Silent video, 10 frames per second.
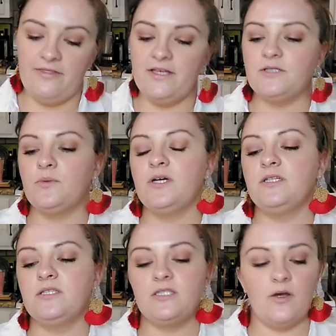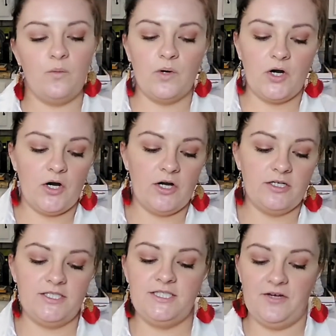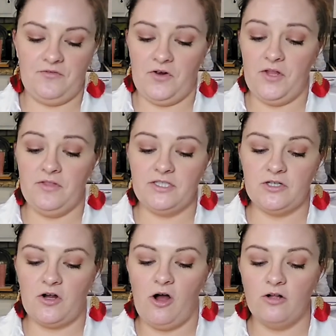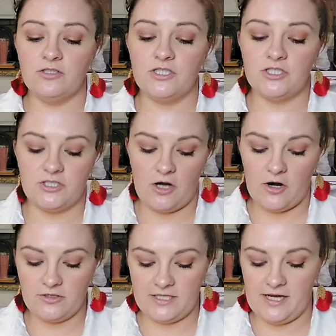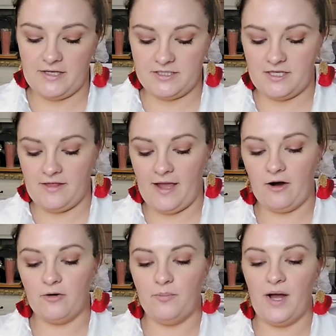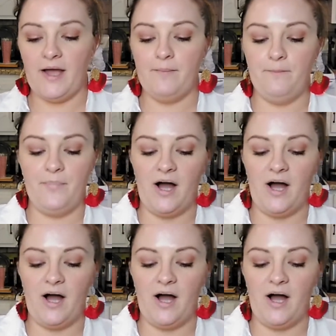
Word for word: these ones were different. These are called Stardust. They are by